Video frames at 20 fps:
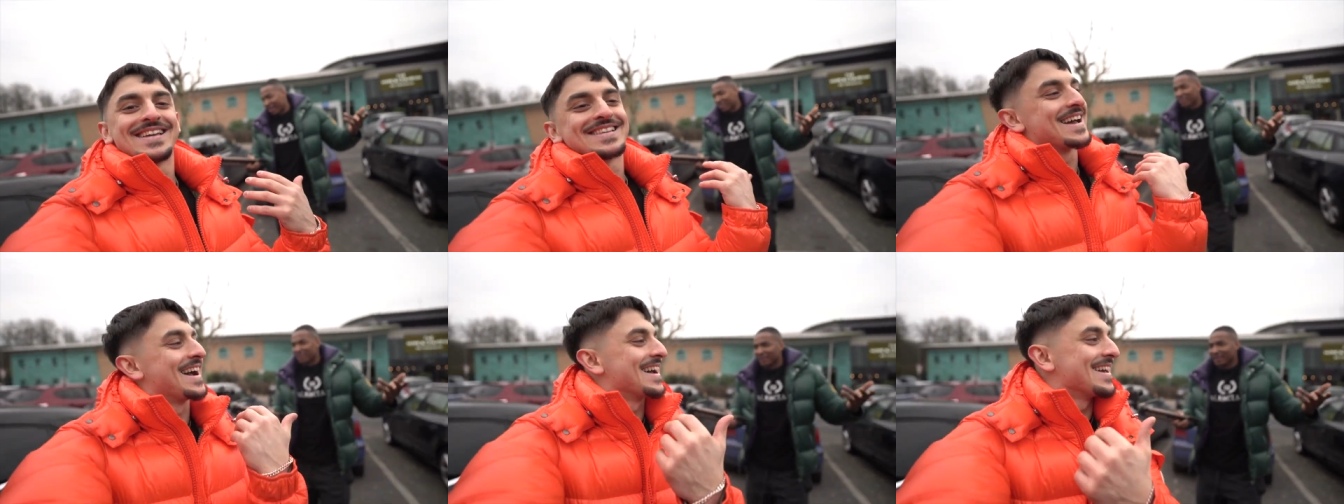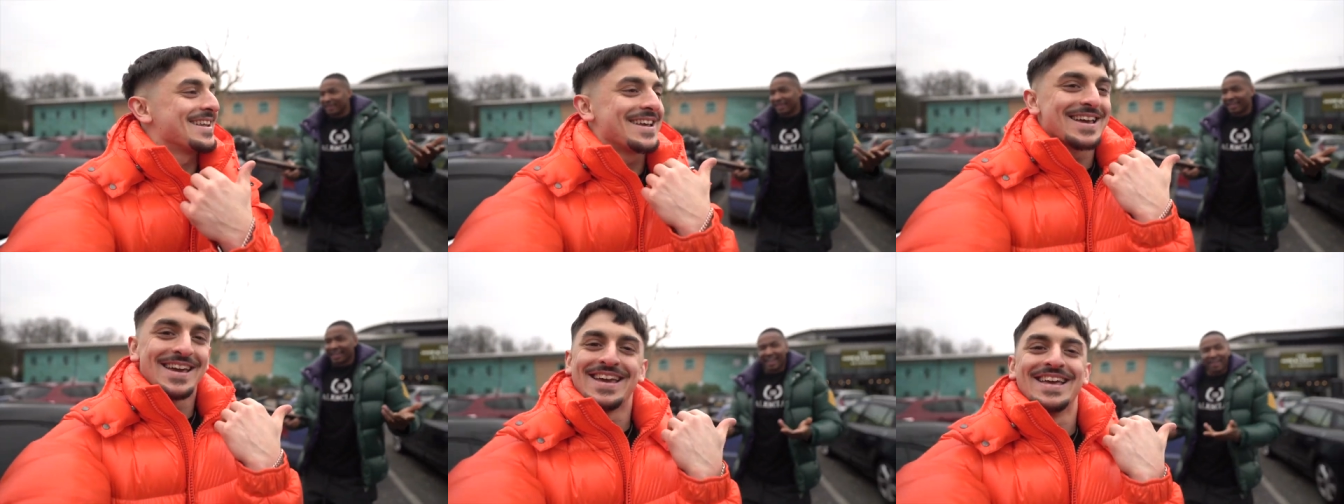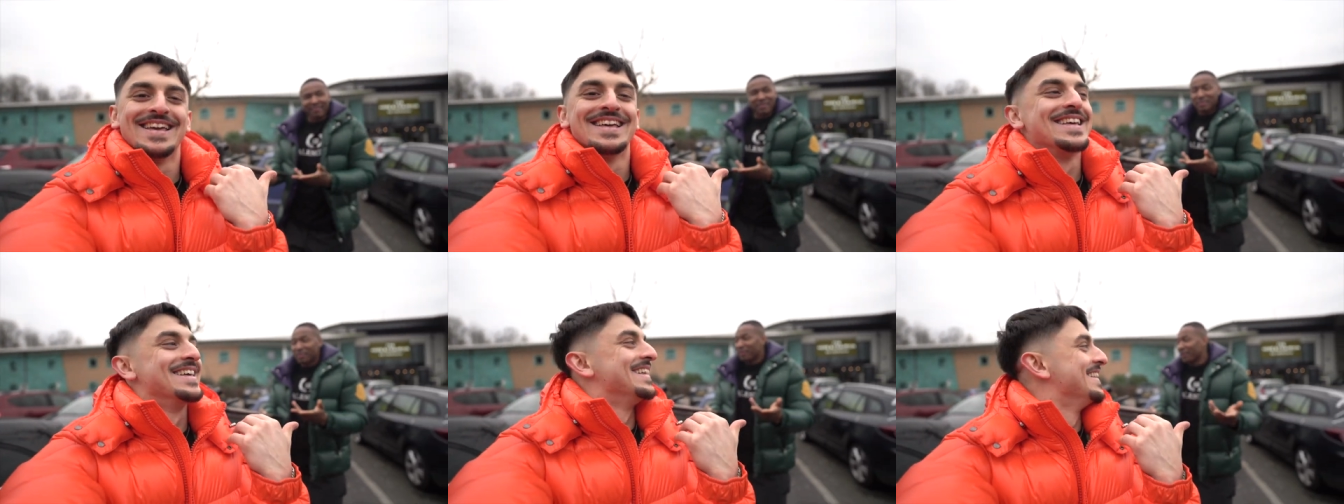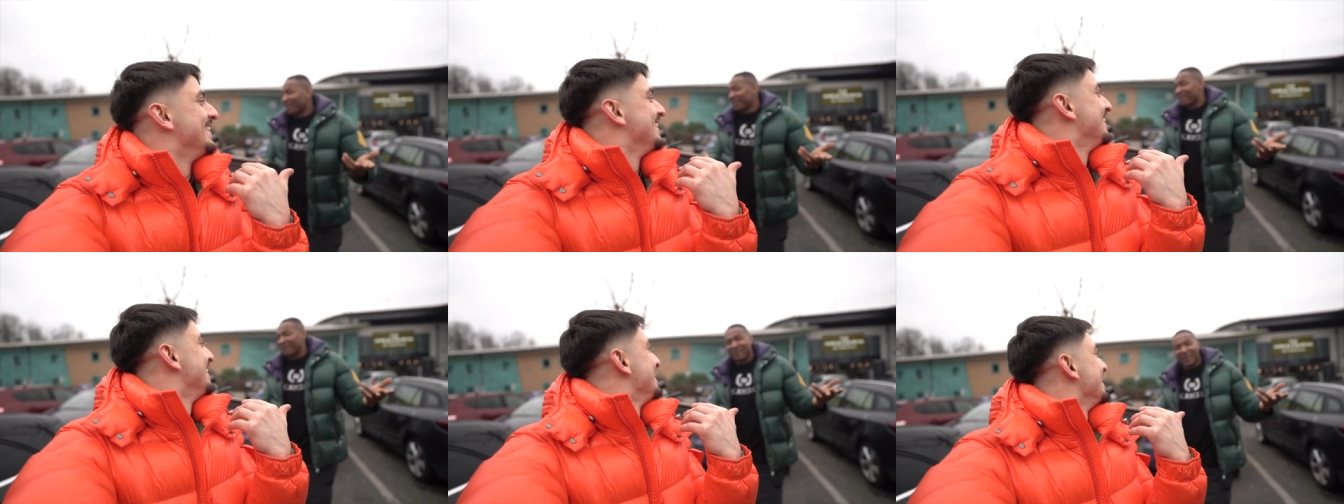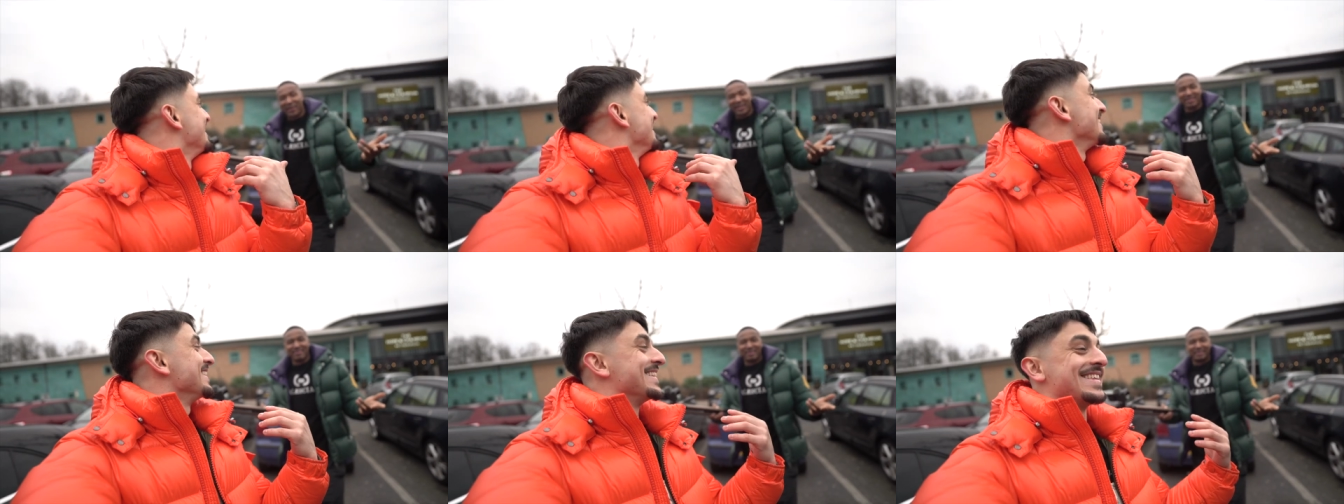He's like, "It's really
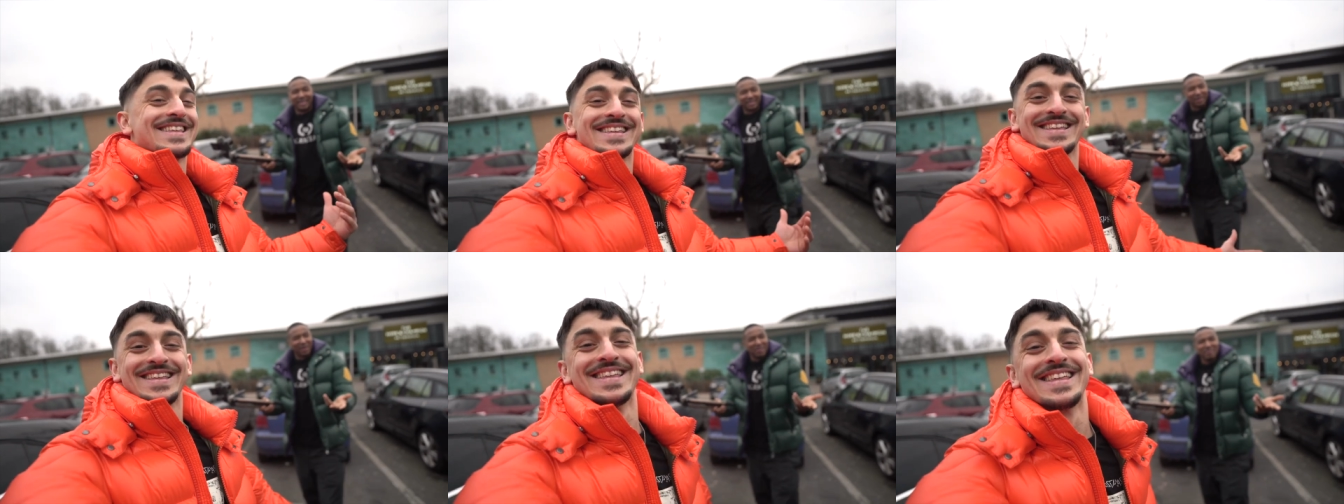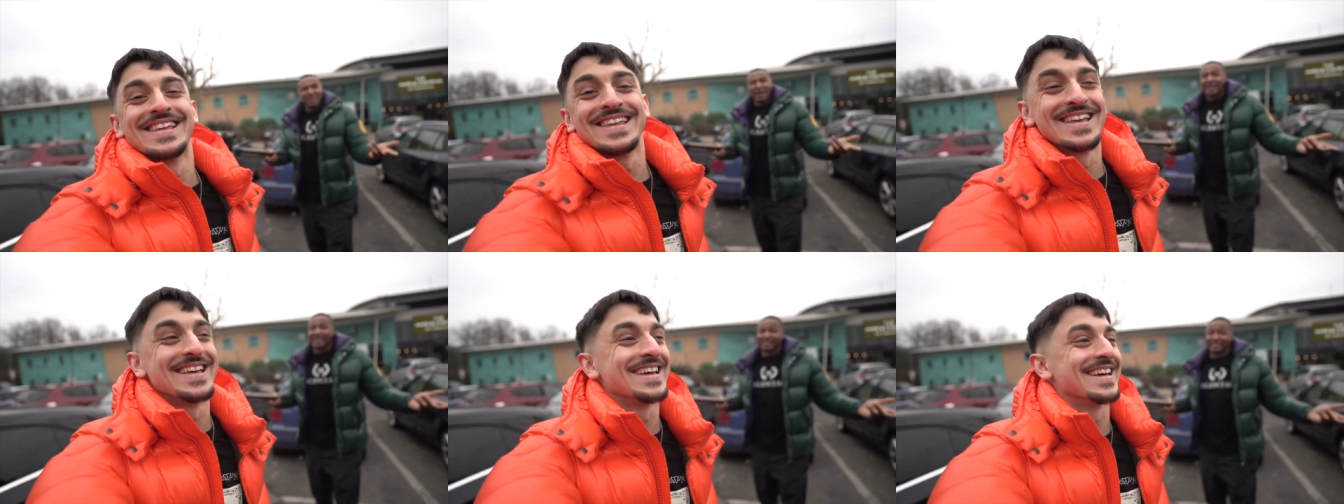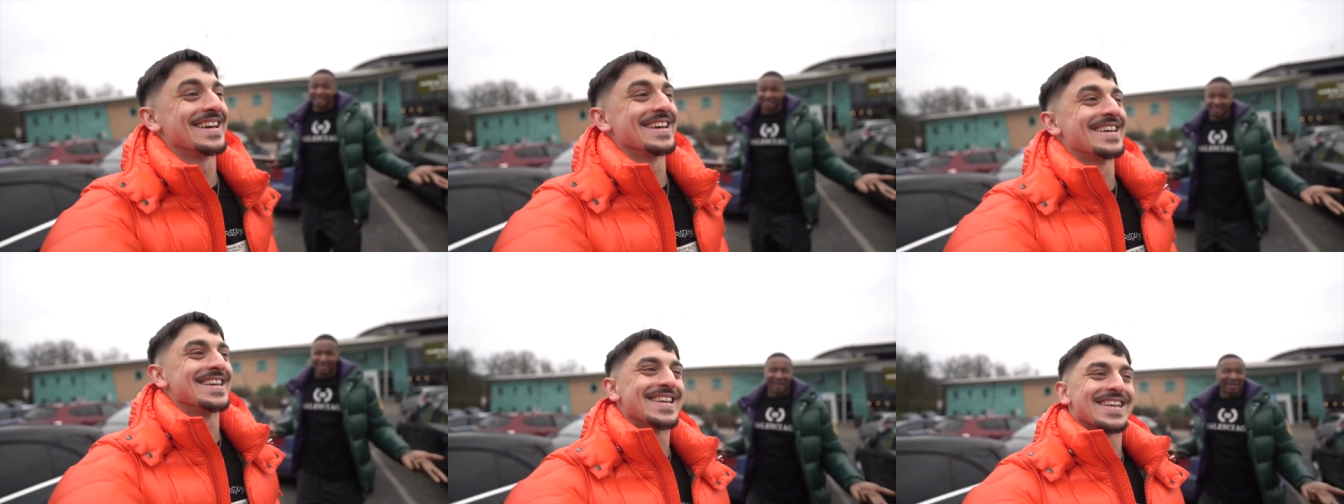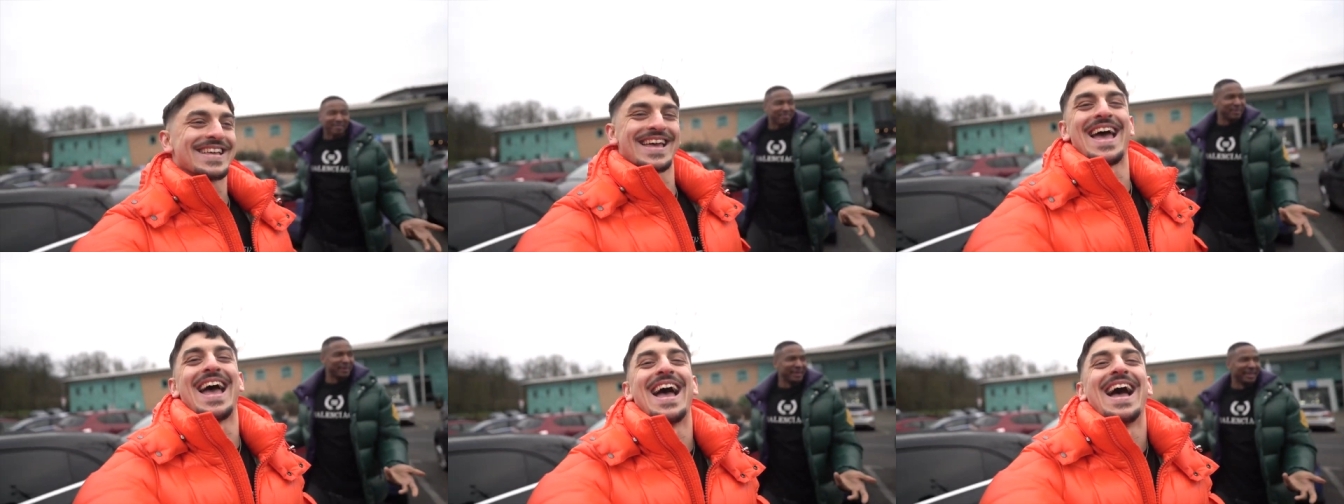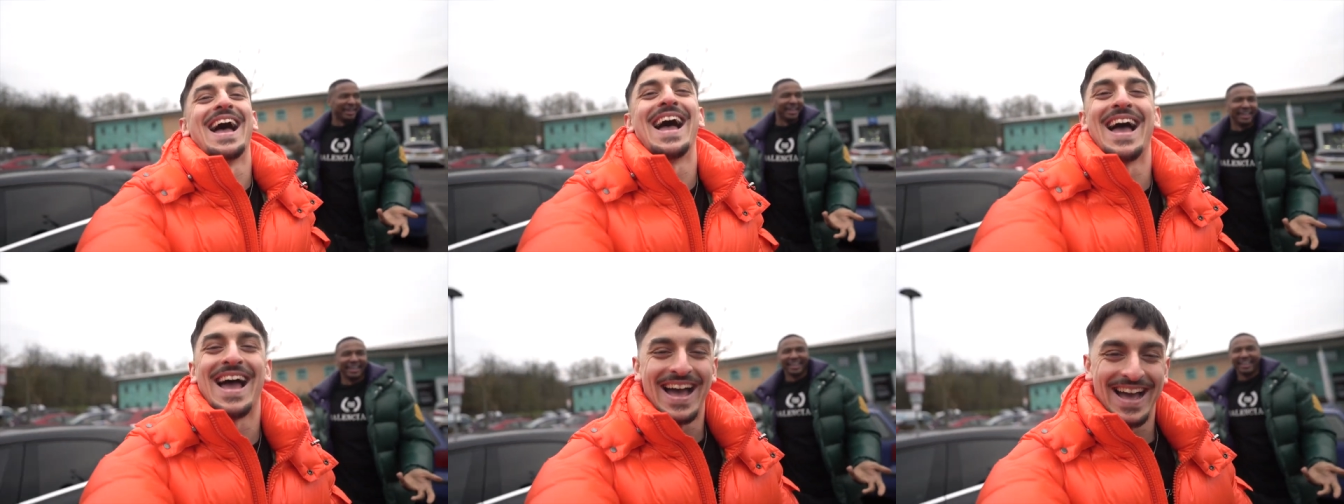funny, because I don't mind a scrap,
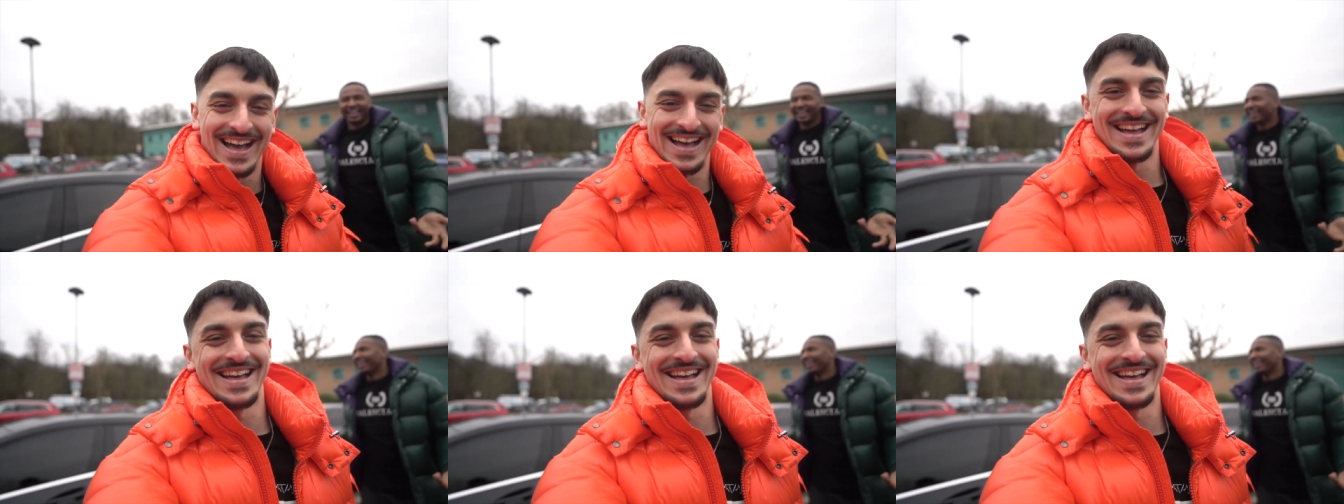innit?"